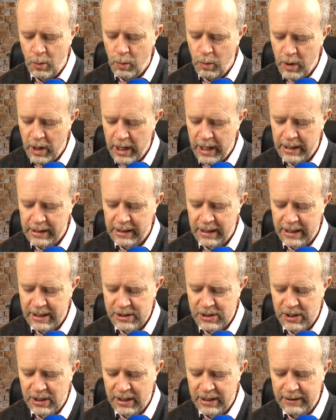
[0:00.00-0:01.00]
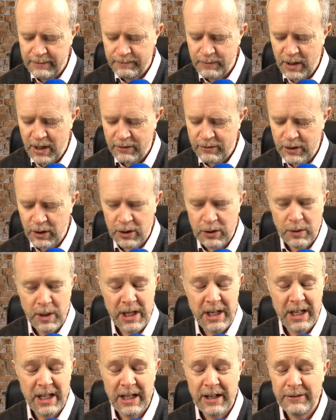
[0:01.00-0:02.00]
Well, actually, I've got to
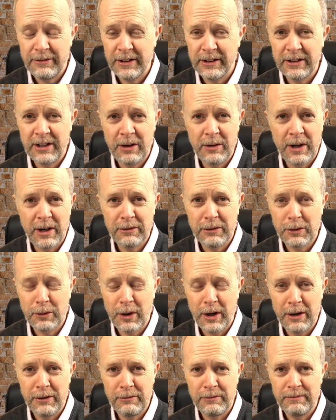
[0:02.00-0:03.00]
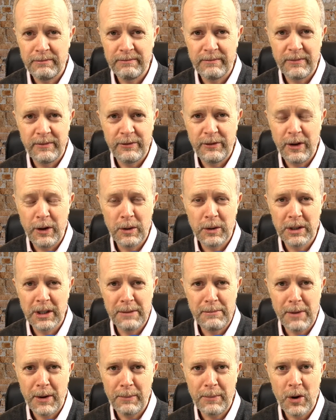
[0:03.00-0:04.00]
eat, and if I don't have the right fuel
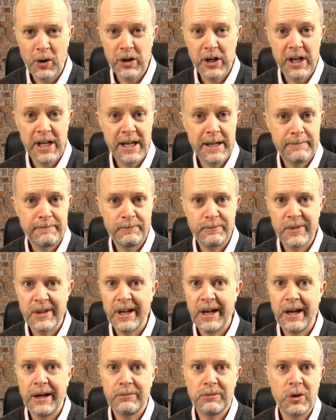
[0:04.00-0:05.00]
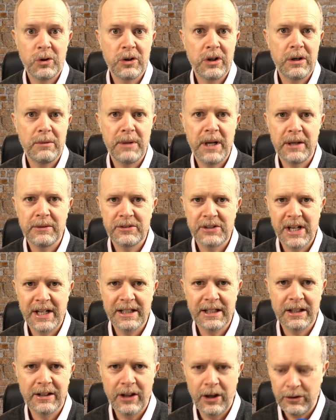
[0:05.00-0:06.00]
in my body, I'm not going to be able to
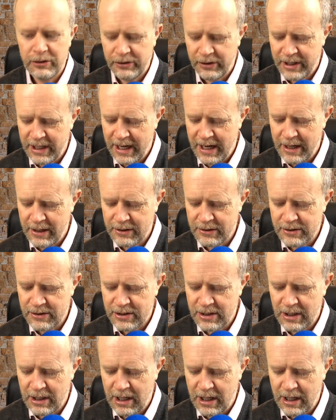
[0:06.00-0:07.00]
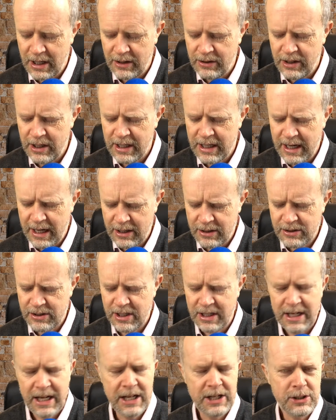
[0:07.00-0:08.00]
handle those accounts. The accounts
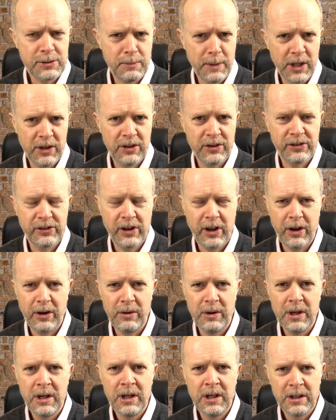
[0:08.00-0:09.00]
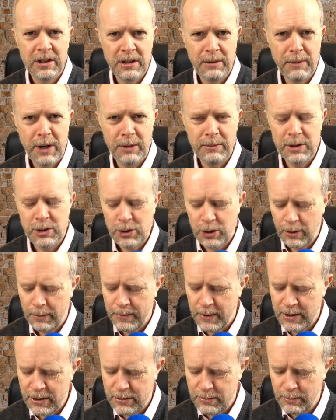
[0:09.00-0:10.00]
are next month, so the moment
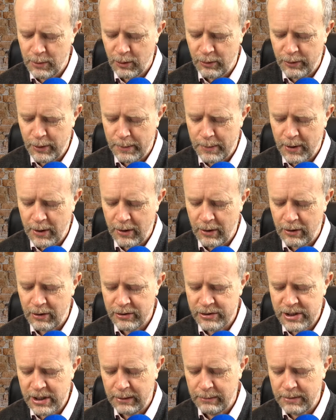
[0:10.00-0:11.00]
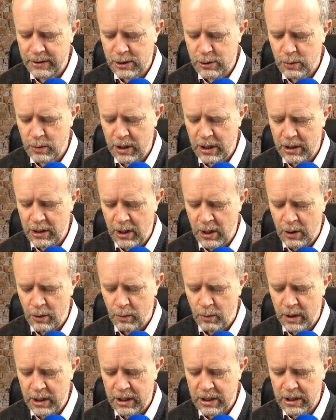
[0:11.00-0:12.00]
shopping's more of a priority between
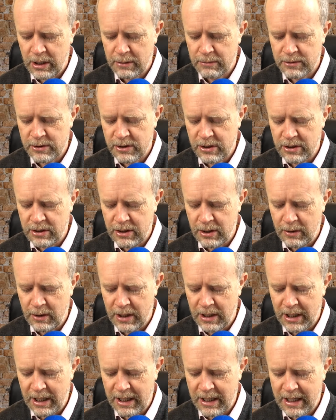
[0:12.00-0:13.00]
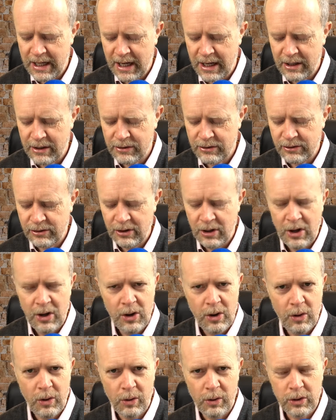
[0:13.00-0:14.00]
when it comes to doing accounts
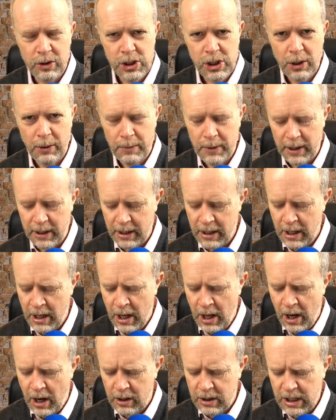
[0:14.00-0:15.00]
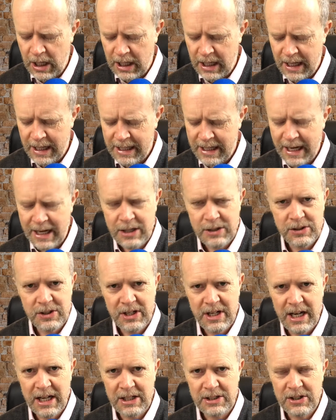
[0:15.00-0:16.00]
or shopping. Okay, accounts
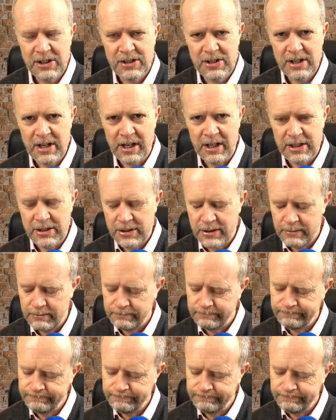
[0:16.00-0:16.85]
and exercise.